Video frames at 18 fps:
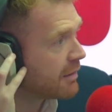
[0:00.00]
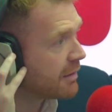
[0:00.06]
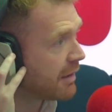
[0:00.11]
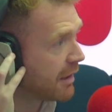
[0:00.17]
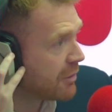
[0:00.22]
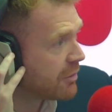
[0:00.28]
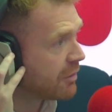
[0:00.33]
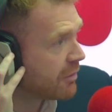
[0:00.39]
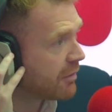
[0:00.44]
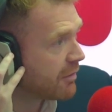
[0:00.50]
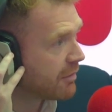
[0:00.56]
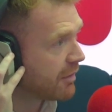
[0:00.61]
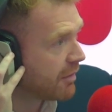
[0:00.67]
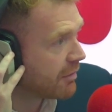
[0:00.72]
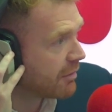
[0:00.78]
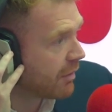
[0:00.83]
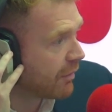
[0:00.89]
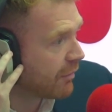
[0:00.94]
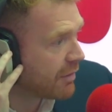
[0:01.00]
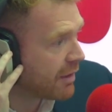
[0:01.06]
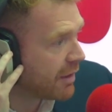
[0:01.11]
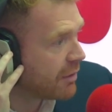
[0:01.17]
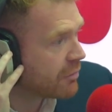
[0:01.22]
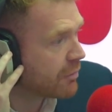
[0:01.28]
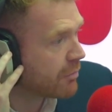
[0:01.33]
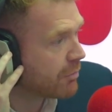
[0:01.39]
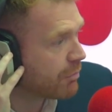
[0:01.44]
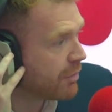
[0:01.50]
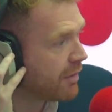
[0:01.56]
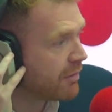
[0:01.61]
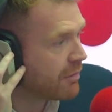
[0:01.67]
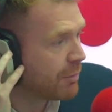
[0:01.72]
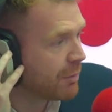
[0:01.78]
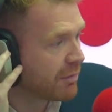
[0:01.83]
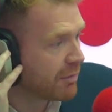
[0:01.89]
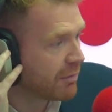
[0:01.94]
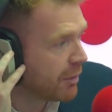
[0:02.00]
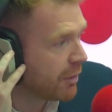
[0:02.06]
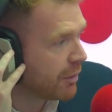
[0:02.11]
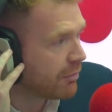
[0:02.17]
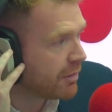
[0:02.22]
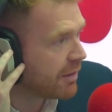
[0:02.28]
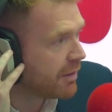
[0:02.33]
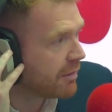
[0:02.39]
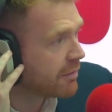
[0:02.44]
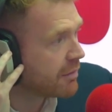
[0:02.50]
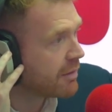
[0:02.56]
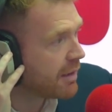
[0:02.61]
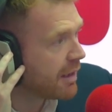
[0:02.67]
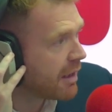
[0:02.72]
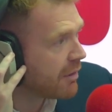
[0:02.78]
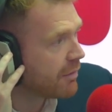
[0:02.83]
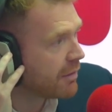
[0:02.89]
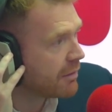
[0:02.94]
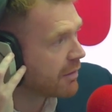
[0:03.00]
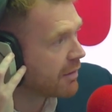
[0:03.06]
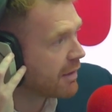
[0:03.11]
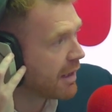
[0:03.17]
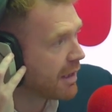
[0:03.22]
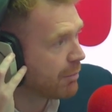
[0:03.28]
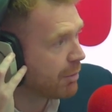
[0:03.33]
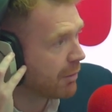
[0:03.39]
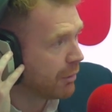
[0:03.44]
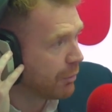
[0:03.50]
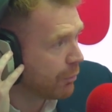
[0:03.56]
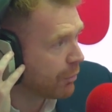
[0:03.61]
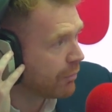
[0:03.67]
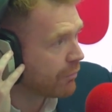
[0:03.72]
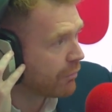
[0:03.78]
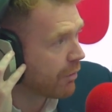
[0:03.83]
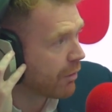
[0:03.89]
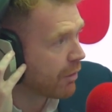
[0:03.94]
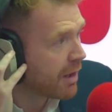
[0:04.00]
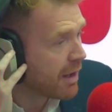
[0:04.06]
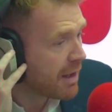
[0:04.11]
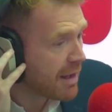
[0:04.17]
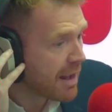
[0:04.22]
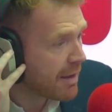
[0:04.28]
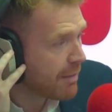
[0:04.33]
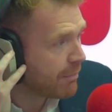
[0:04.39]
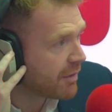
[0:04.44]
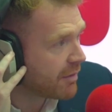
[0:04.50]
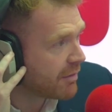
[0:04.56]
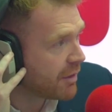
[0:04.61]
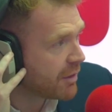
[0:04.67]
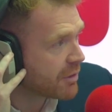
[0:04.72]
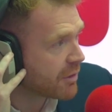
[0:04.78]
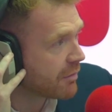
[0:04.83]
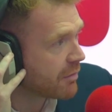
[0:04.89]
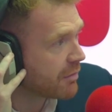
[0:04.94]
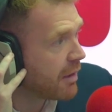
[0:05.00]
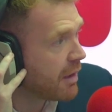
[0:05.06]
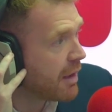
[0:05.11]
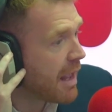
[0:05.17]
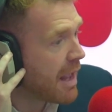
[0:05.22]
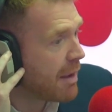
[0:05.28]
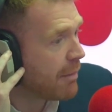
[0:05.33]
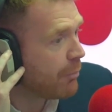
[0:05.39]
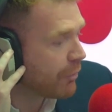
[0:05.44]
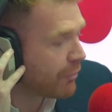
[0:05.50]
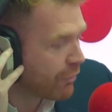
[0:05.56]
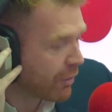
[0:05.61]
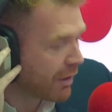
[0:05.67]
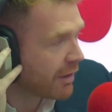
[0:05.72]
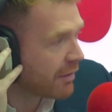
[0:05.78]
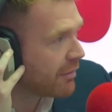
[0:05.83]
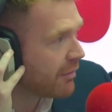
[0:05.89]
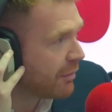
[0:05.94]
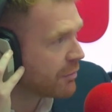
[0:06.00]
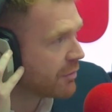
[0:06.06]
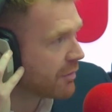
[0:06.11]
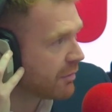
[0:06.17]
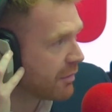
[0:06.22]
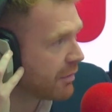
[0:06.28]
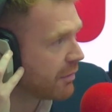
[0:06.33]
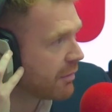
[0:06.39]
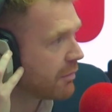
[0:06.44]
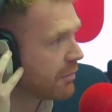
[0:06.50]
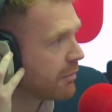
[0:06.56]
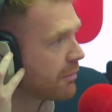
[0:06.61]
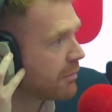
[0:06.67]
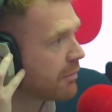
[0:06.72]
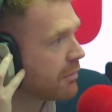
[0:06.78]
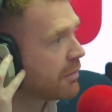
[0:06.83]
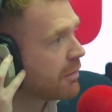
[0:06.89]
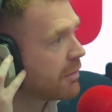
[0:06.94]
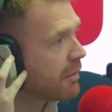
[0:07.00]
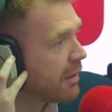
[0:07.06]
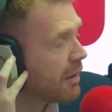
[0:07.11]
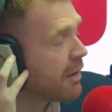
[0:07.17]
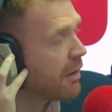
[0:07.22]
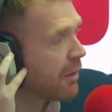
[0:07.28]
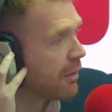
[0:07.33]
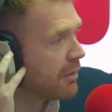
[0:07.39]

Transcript: That should consist of teachers, principals, unions, get around the table, look for decisions. Hang on a second. The task force is great.